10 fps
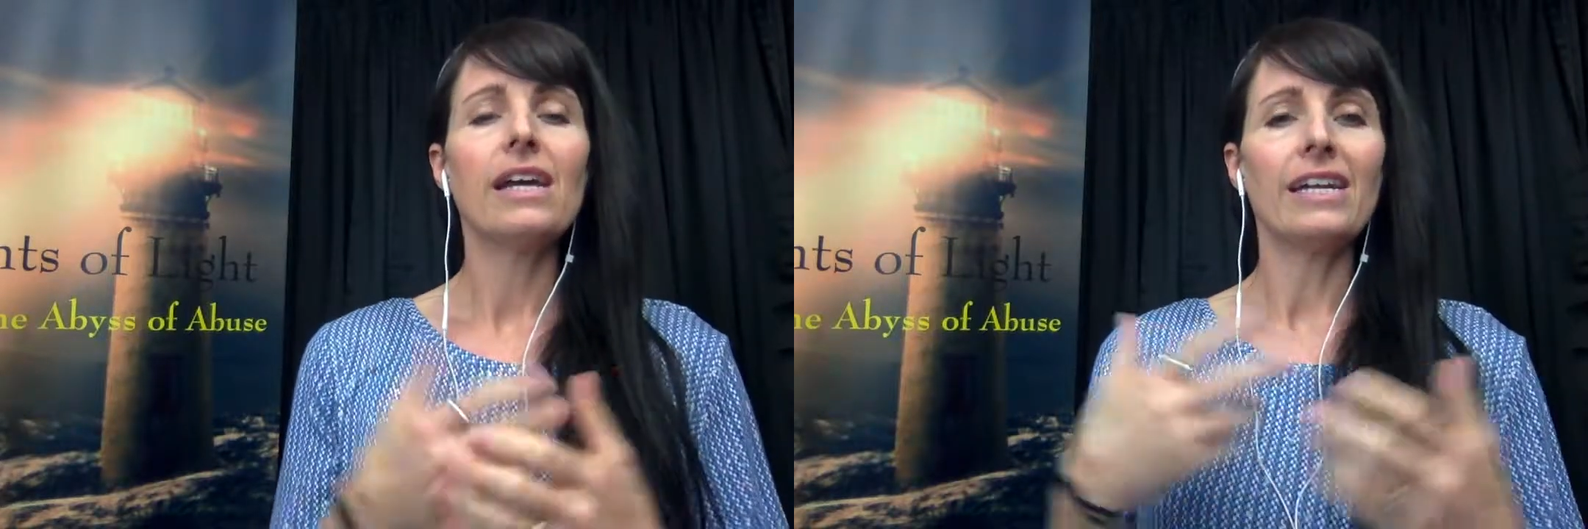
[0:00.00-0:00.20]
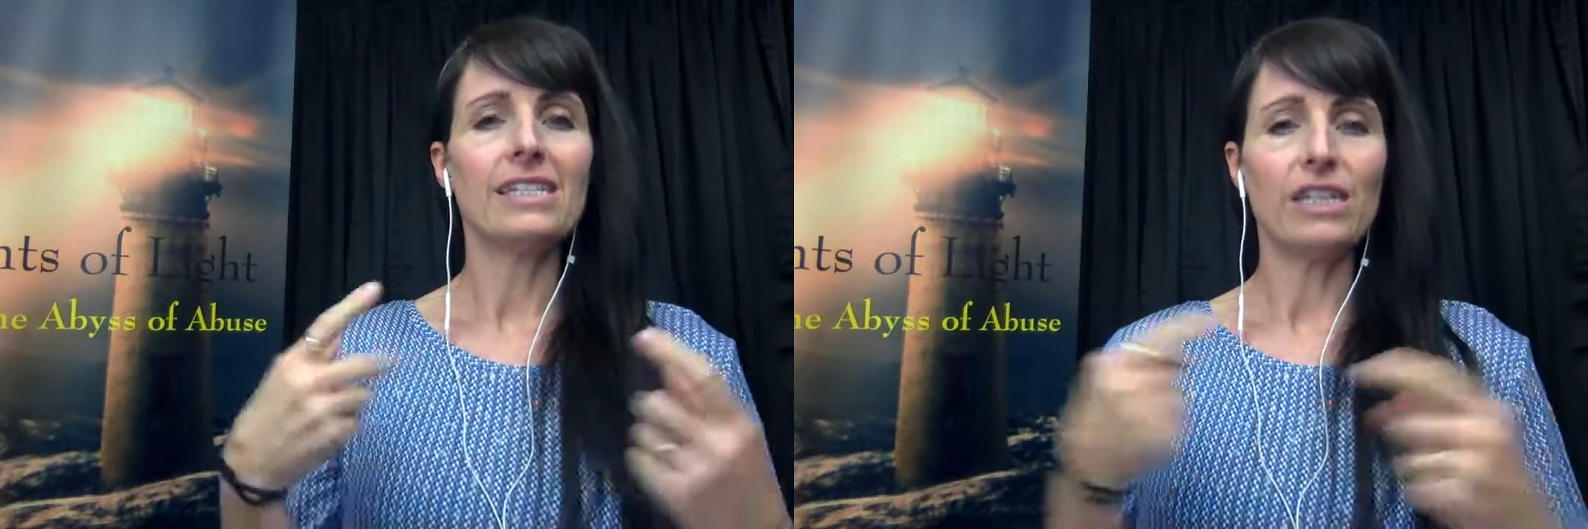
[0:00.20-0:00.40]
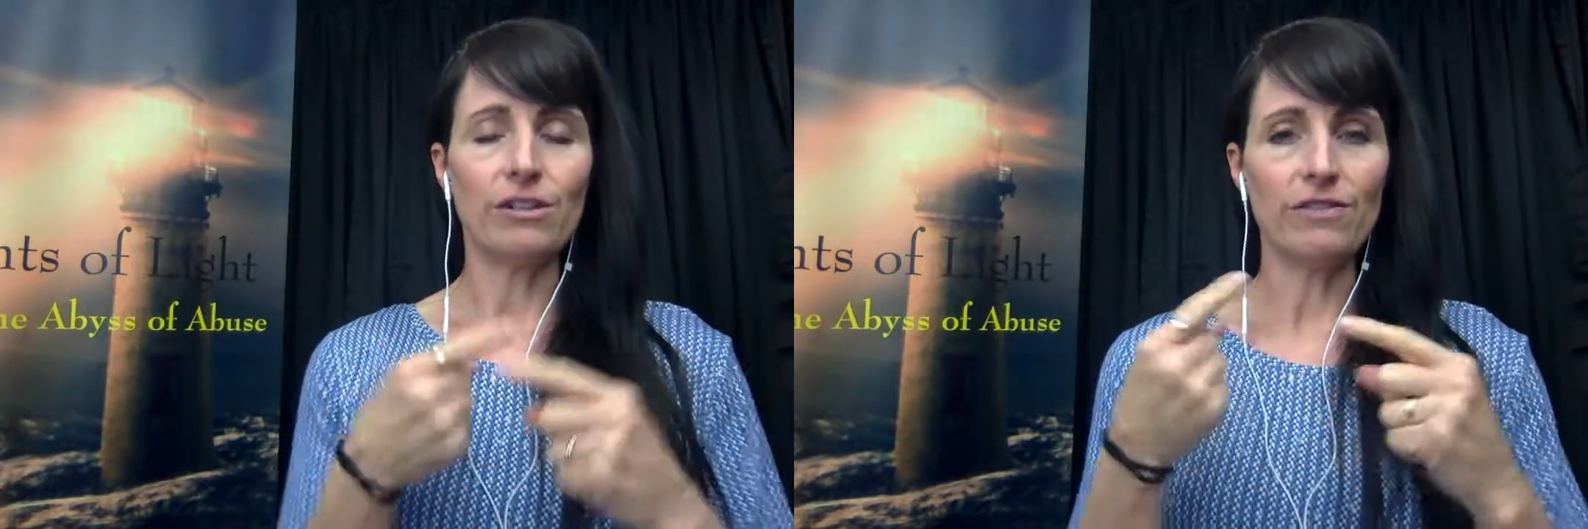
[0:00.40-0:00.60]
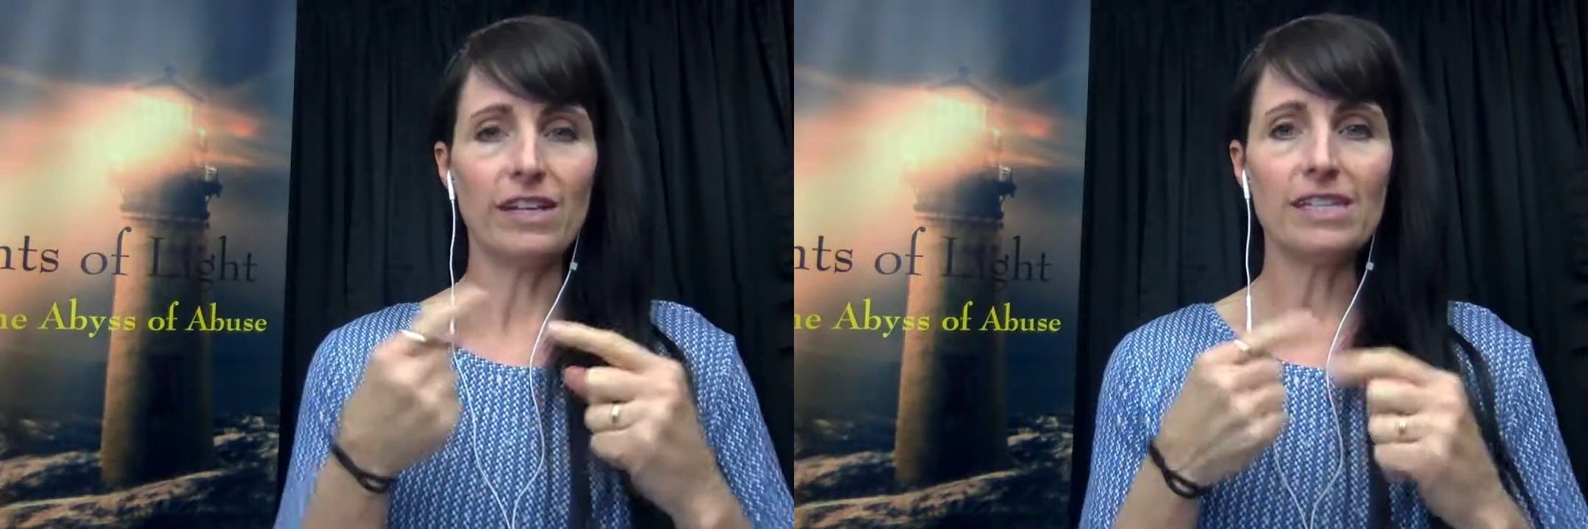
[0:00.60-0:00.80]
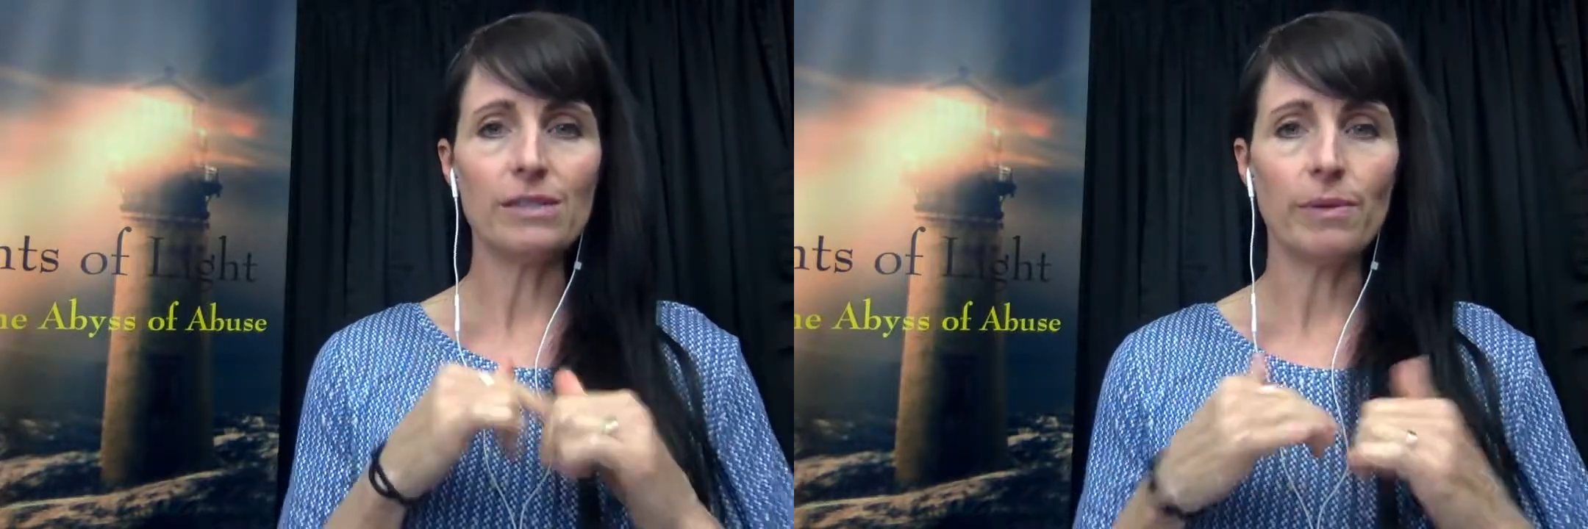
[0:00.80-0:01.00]
It's
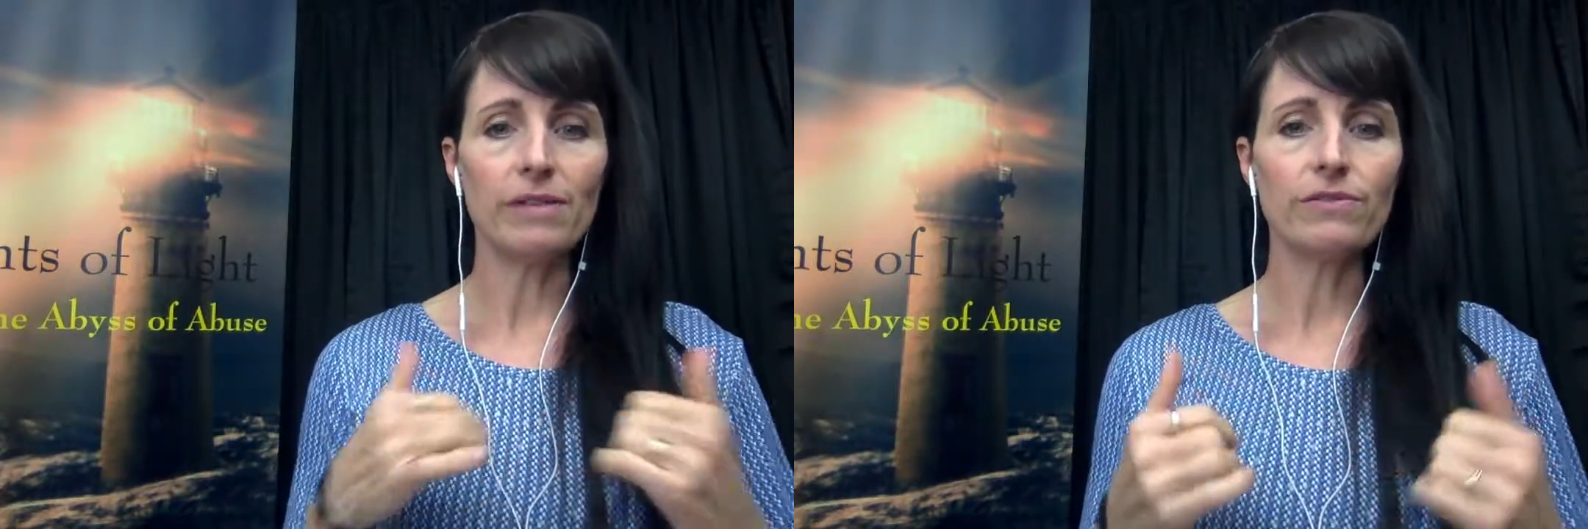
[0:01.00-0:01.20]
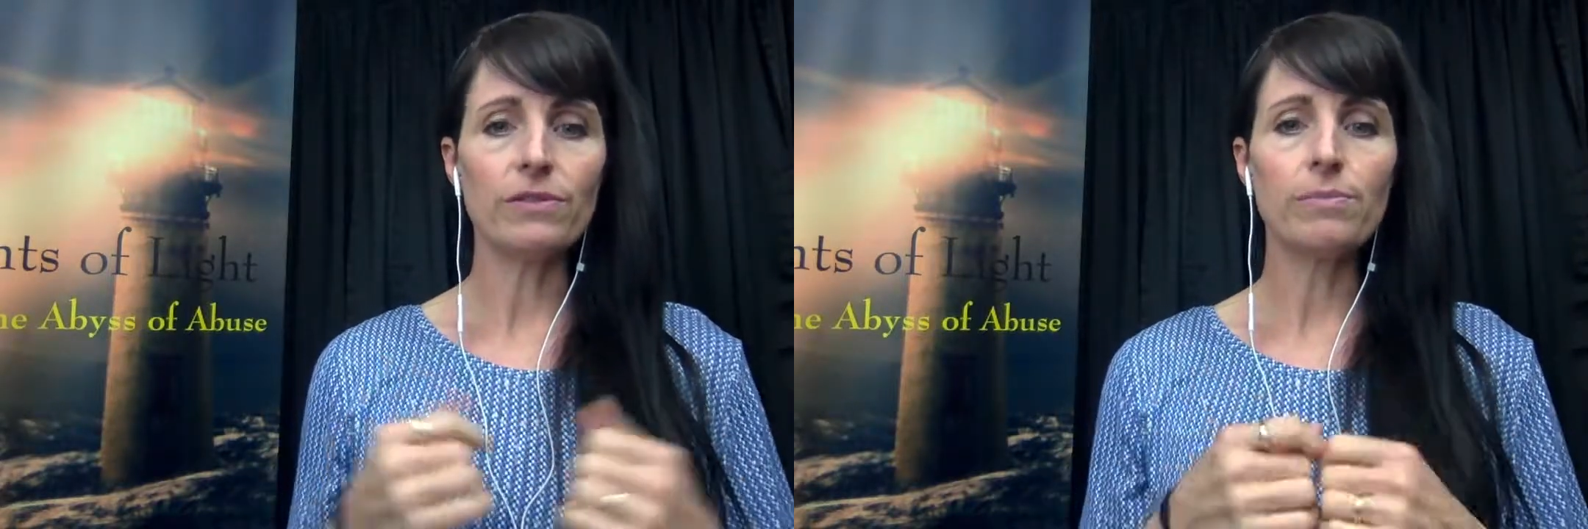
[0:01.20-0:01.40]
terrifying. It's painful.